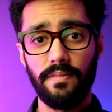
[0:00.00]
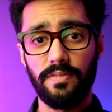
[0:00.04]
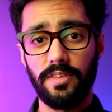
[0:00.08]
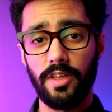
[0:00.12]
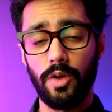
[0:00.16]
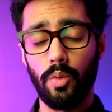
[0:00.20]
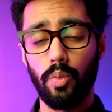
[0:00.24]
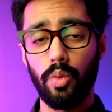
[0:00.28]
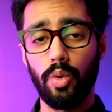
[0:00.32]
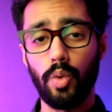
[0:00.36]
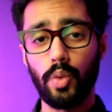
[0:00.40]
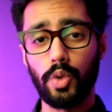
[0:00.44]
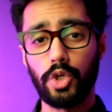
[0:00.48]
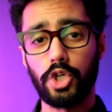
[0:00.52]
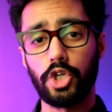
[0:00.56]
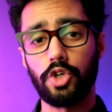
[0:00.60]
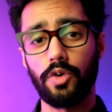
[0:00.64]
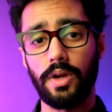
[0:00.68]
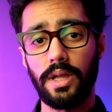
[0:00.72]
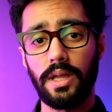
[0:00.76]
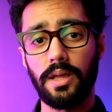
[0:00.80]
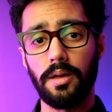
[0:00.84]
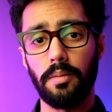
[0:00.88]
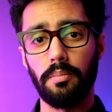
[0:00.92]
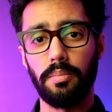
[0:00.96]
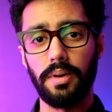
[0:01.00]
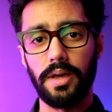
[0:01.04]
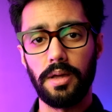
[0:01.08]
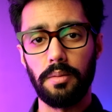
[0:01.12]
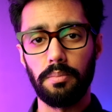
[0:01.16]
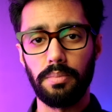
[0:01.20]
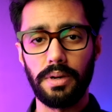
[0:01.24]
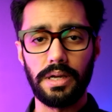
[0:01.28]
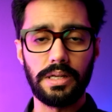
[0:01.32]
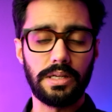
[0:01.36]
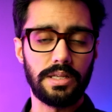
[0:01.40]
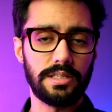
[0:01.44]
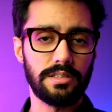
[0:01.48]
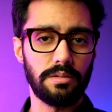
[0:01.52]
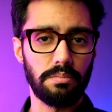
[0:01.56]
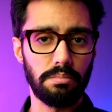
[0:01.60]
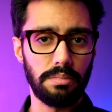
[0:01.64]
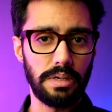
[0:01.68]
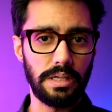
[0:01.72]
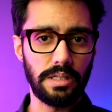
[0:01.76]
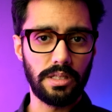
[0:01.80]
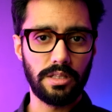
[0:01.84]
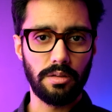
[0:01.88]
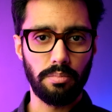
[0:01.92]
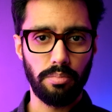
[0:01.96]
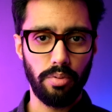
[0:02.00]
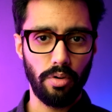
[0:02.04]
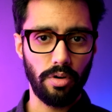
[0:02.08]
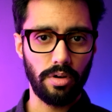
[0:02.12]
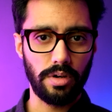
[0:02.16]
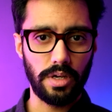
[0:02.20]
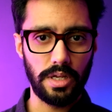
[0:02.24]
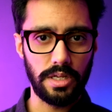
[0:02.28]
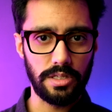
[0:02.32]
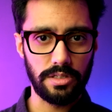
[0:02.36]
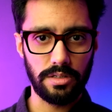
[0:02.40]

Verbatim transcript: they will shrink a bit, but it doesn't mean that the product